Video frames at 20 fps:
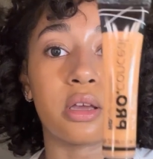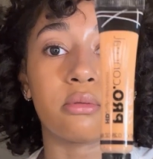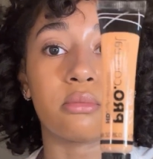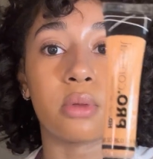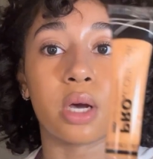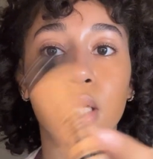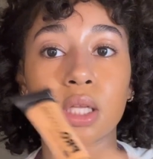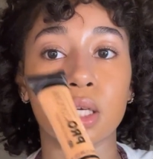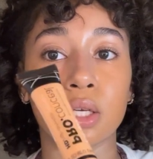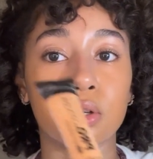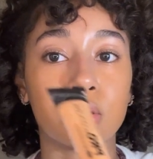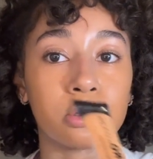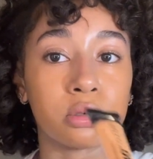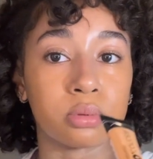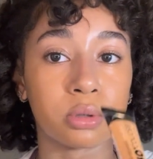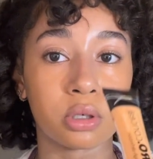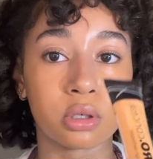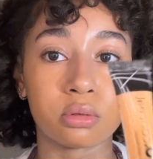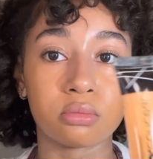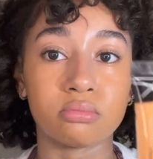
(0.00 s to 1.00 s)
LA Girl
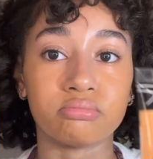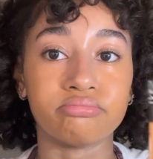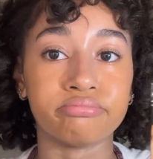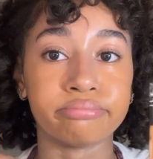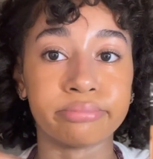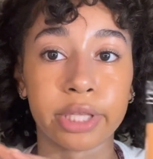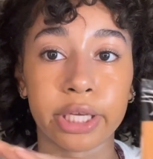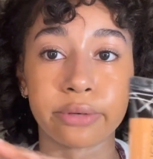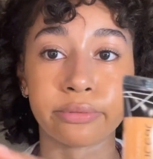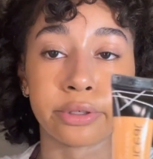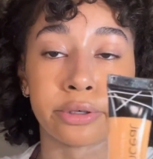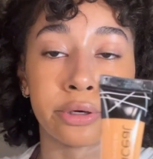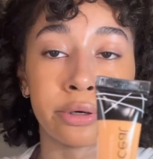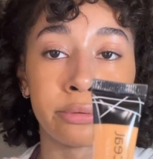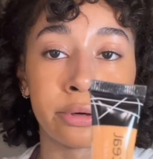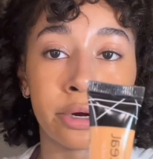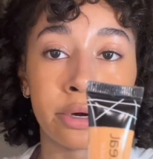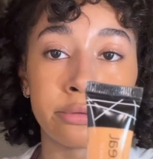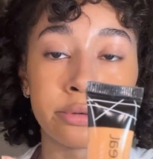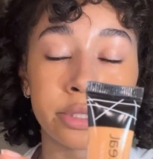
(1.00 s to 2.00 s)
Pro, never go
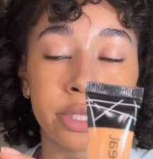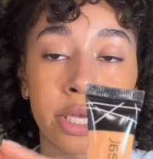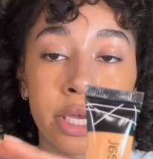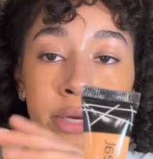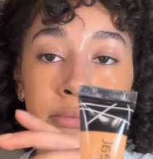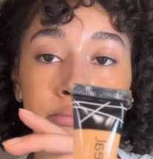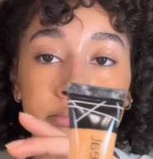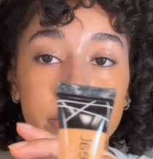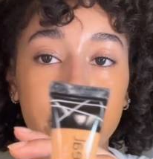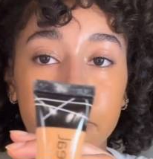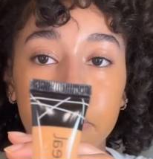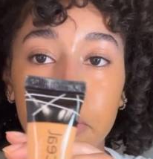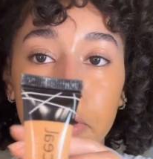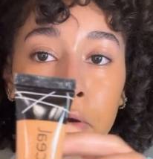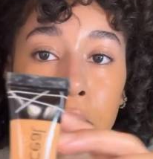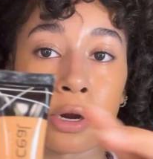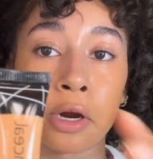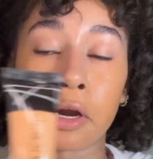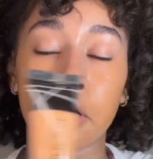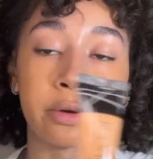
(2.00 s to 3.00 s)
wrong with it. Never go
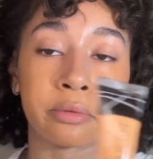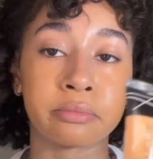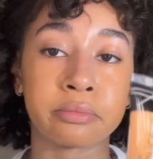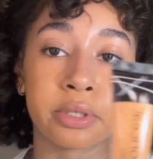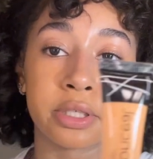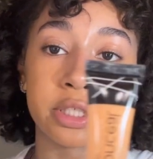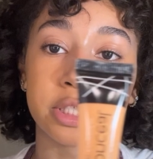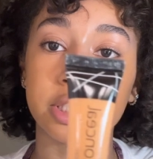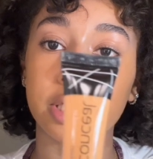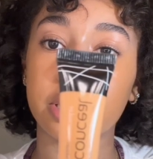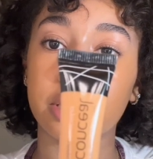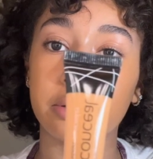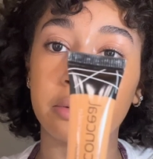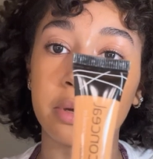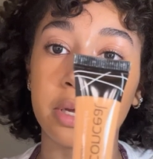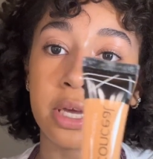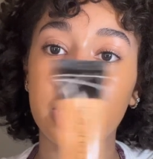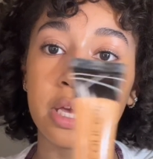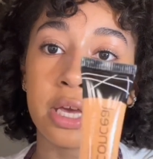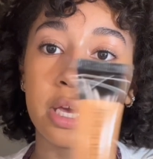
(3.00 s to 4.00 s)
wrong. So
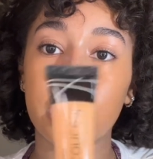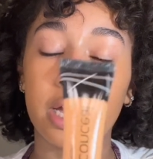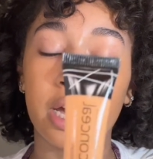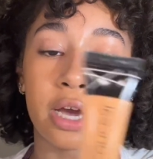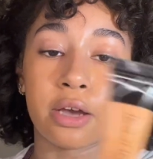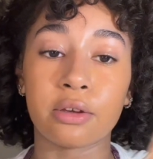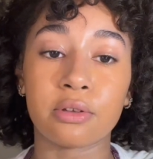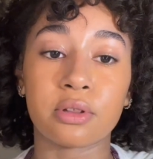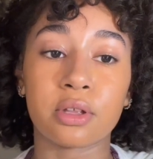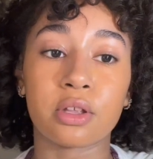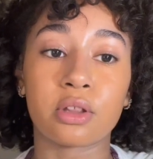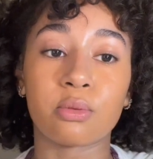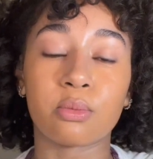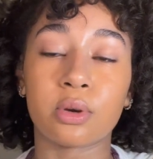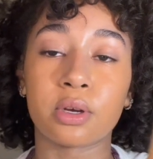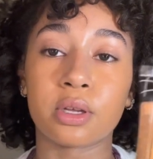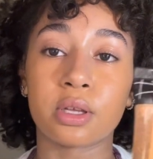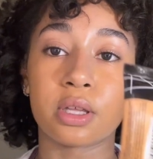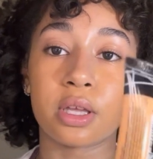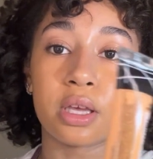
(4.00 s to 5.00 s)
I use this
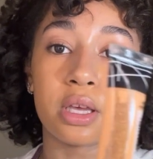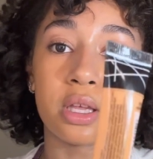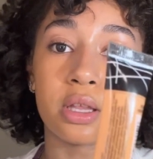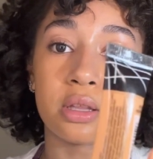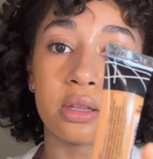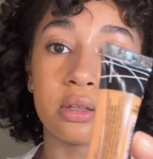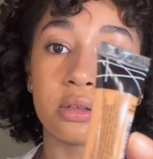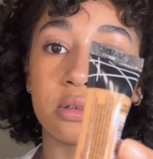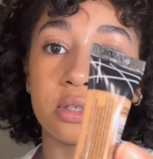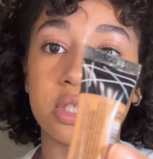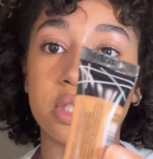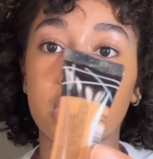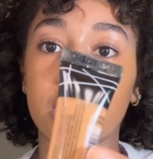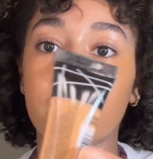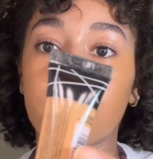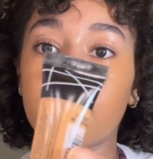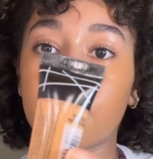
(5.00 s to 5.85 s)
one in the shade